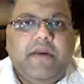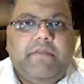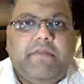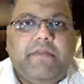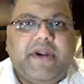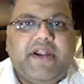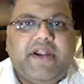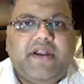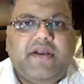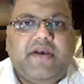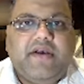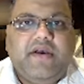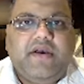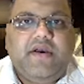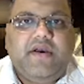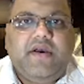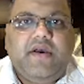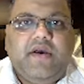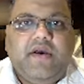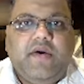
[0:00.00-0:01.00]
But
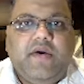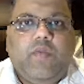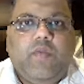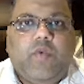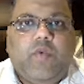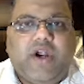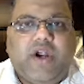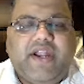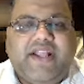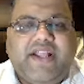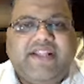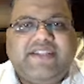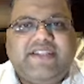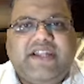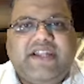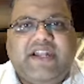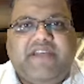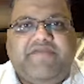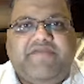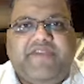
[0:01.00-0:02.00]
what is
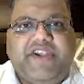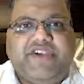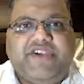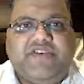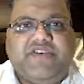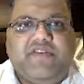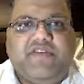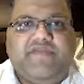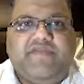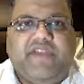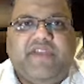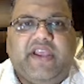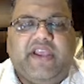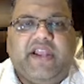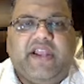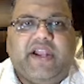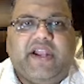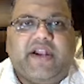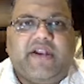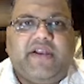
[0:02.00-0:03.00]
the definition of
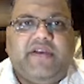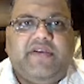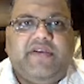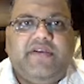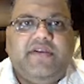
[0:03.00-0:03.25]
neglect?